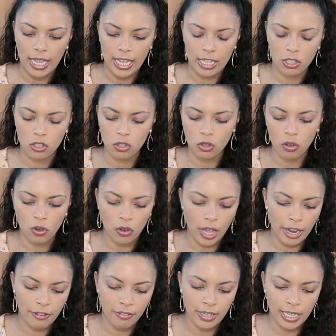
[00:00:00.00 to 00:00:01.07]
And so
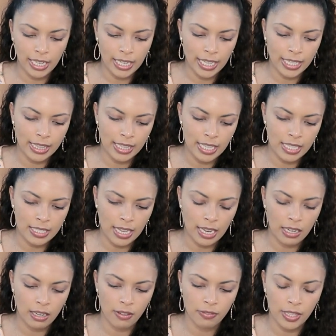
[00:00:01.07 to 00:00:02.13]
I really like this.
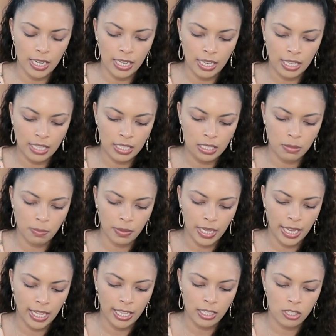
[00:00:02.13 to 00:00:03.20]
I love that it
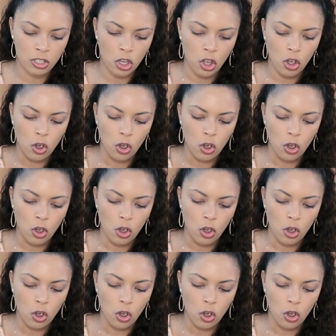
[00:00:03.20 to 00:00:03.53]
explains